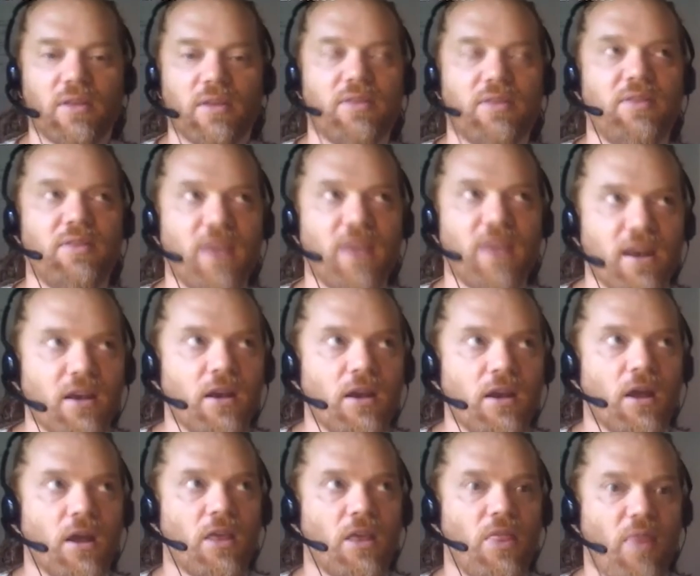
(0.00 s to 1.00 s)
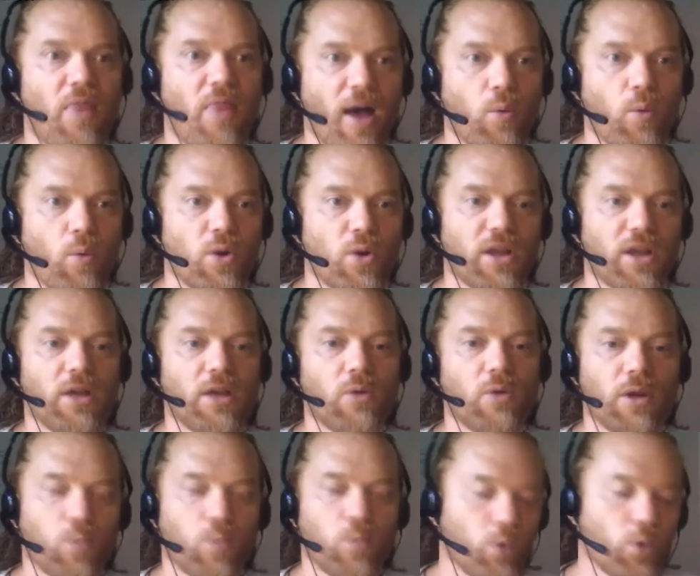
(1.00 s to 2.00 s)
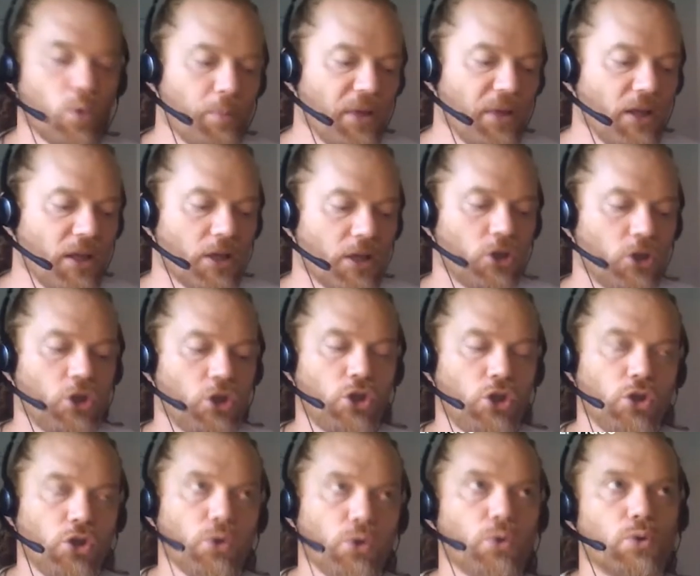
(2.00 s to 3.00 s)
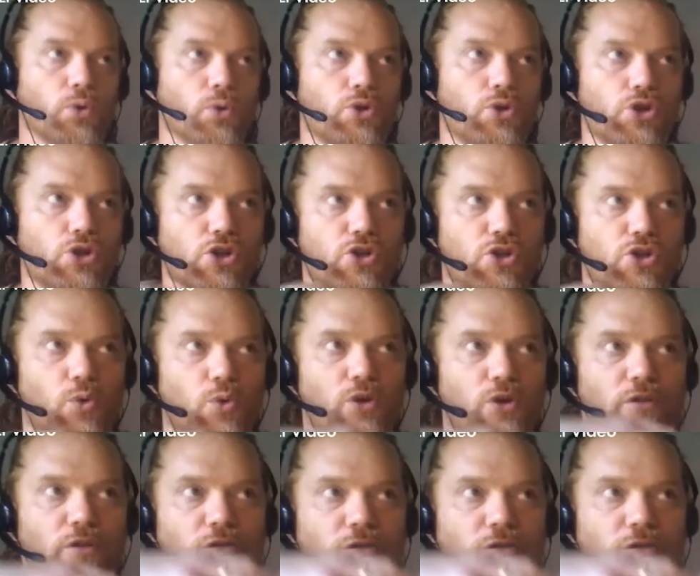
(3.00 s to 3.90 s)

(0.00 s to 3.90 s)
then that would, it would be a huge sort of,